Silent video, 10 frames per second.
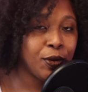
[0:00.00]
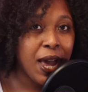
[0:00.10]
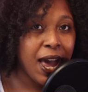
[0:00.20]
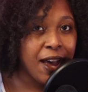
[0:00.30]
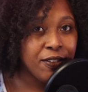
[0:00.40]
you
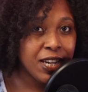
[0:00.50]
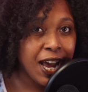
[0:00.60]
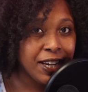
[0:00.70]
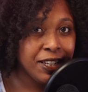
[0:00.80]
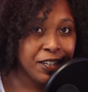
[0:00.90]
have an
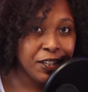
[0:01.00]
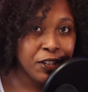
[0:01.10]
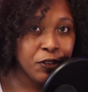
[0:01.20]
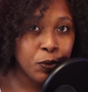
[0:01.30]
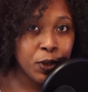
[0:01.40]

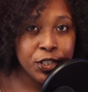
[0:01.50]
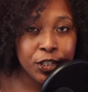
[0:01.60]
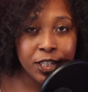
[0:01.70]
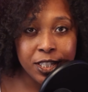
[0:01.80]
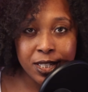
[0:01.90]
idea of what
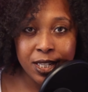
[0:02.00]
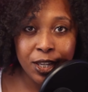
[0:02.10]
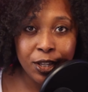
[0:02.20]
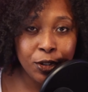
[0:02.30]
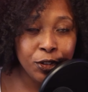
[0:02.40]
you're going to
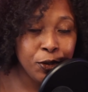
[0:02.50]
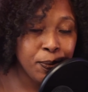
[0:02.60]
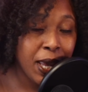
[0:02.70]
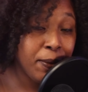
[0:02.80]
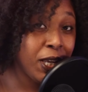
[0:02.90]
sell, you
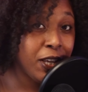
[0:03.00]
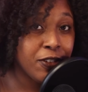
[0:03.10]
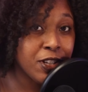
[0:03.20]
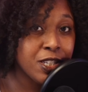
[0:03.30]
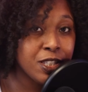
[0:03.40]
maybe
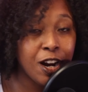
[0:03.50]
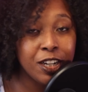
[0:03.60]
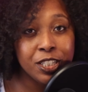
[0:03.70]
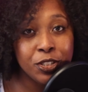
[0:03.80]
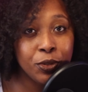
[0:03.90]
even
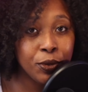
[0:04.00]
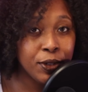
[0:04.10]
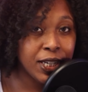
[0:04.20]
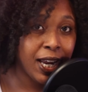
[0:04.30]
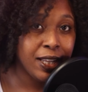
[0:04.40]
started to
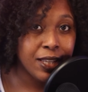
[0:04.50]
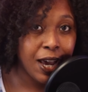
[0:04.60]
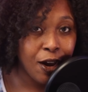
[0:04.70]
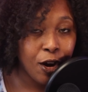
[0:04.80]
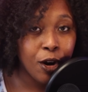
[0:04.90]
create
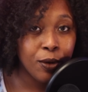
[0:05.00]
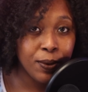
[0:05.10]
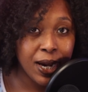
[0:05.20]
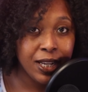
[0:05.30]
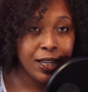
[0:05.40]
that
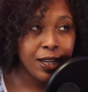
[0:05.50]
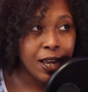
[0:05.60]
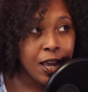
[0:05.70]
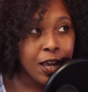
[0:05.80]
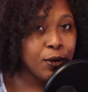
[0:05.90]

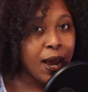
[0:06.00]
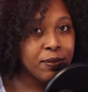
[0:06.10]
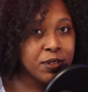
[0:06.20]
already. You